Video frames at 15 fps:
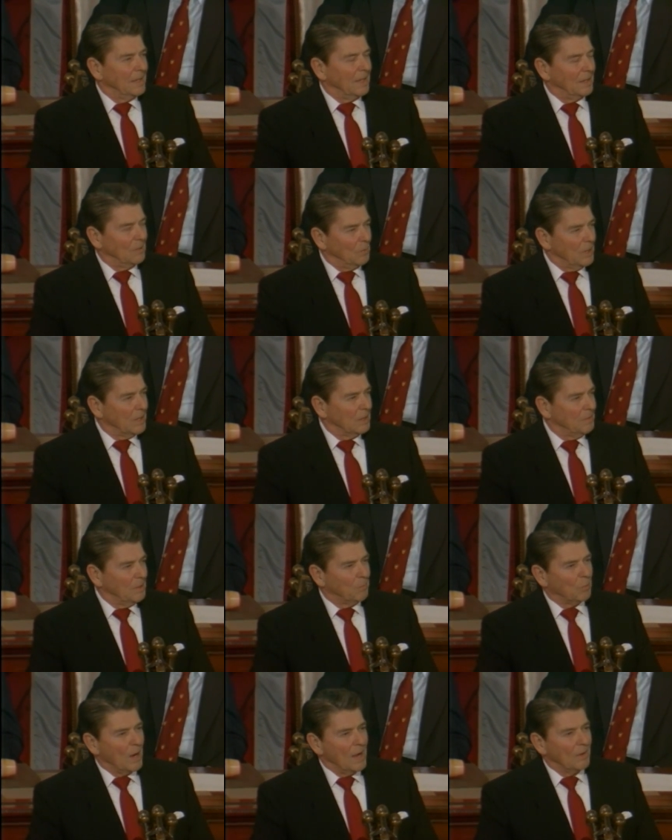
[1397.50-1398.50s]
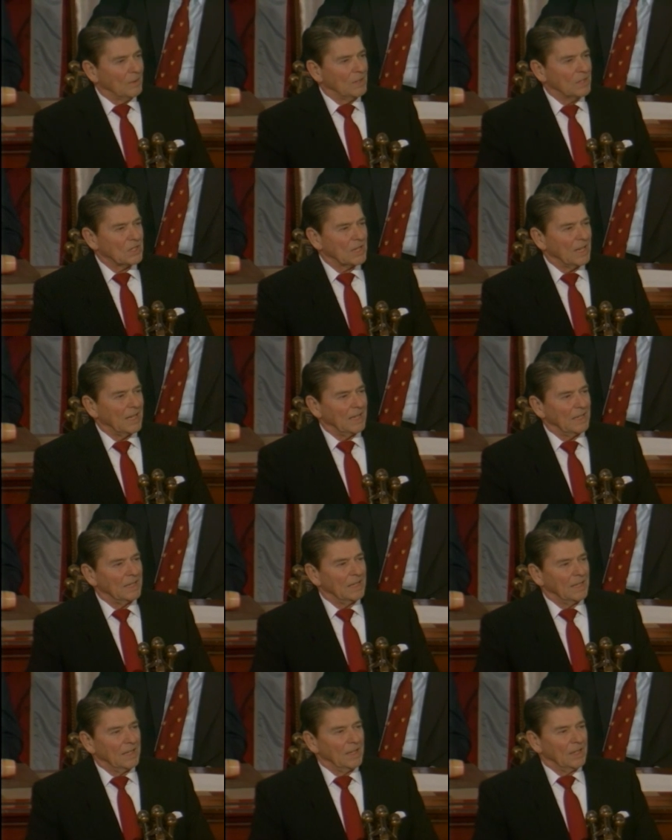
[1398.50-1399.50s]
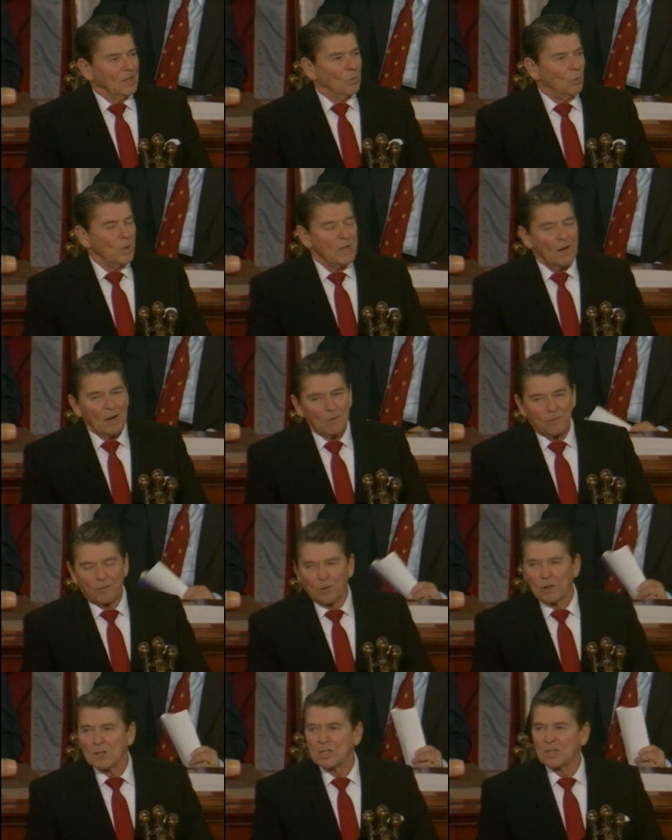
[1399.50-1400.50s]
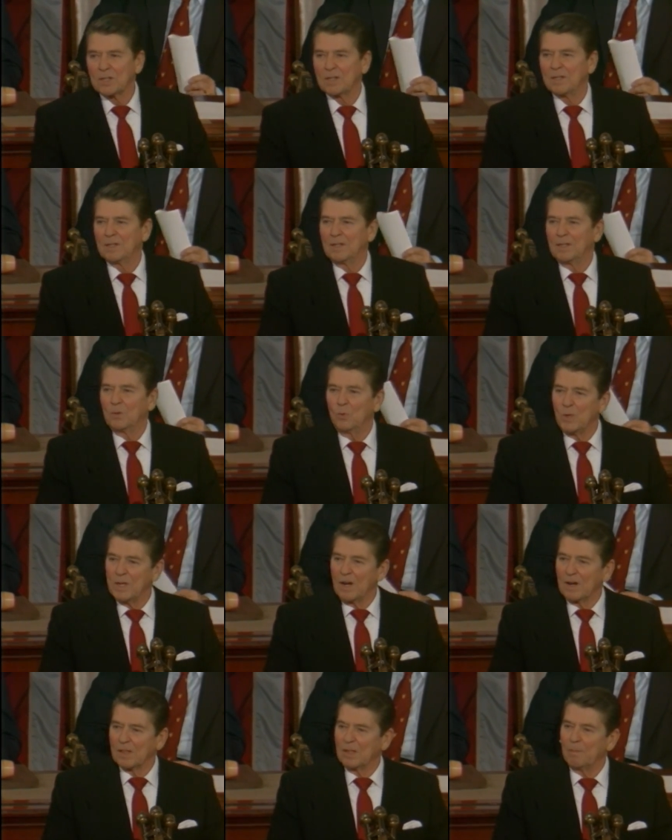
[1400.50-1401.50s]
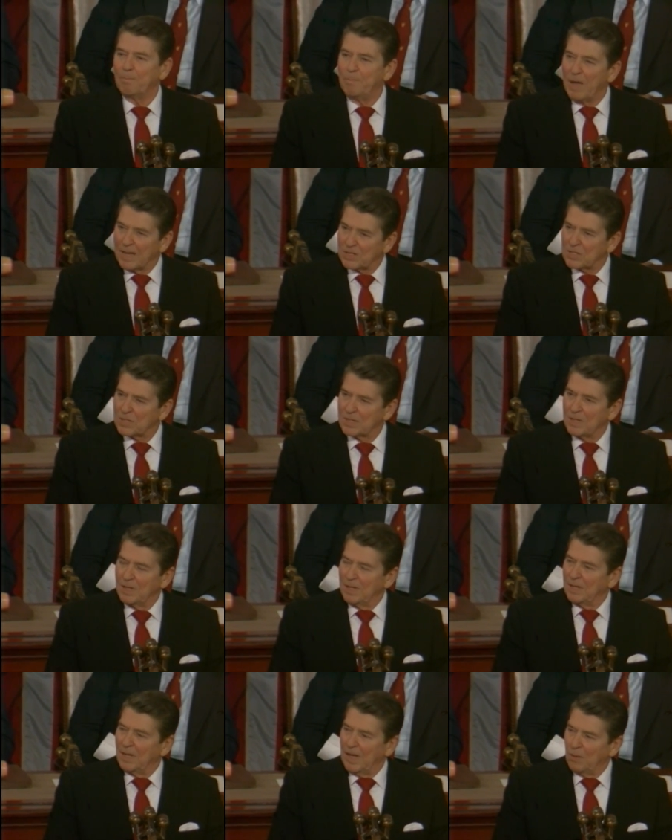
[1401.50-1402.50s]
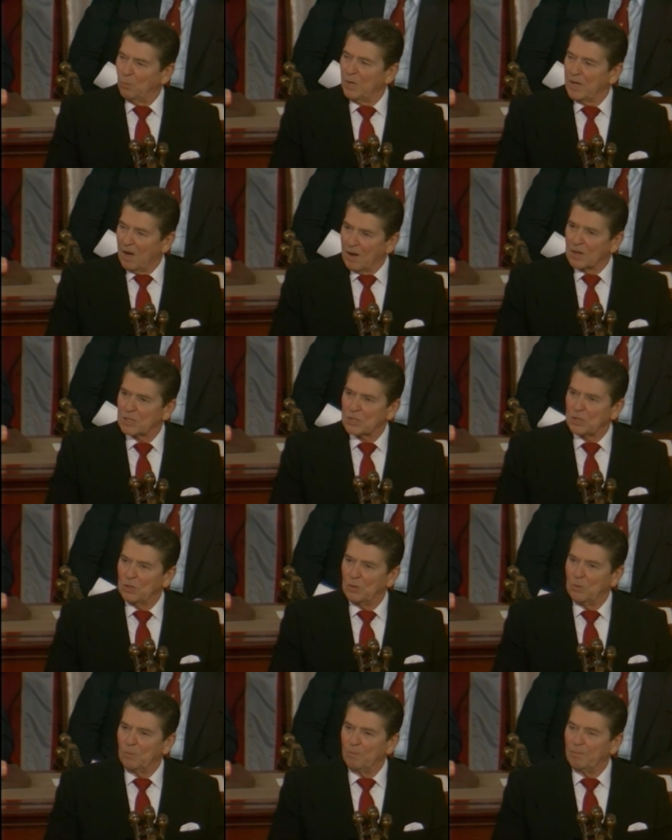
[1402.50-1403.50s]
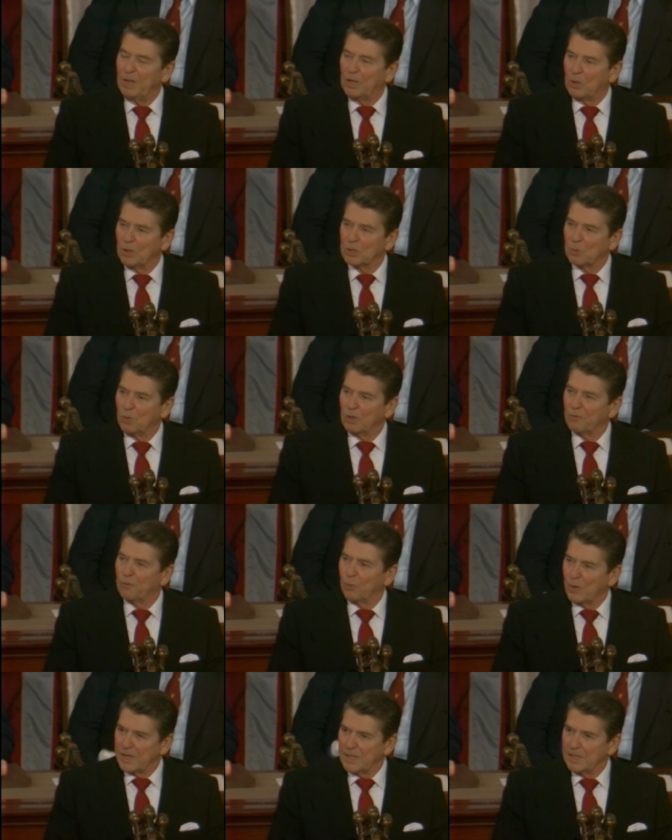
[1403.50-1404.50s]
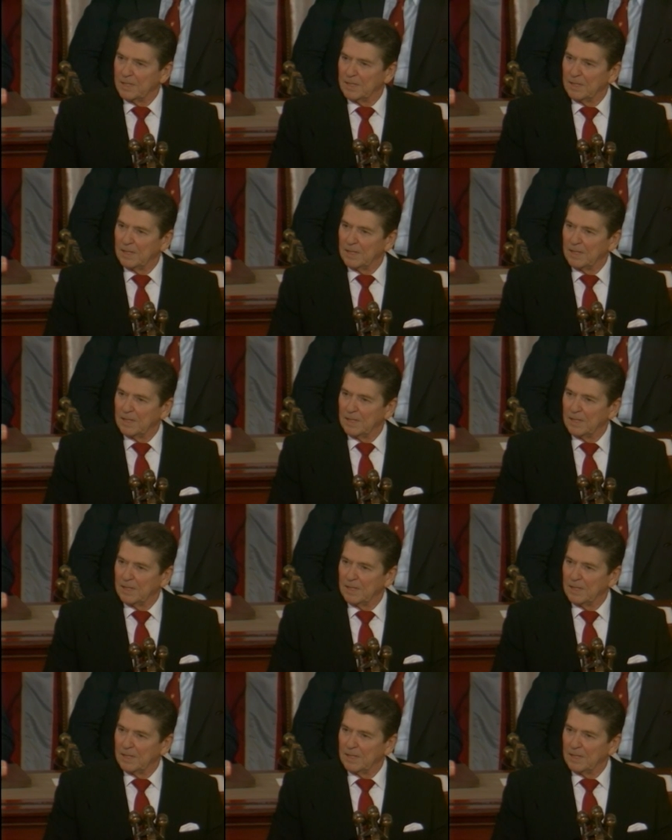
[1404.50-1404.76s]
and we can be proud to say we are first we are the best, and we are so because we're free.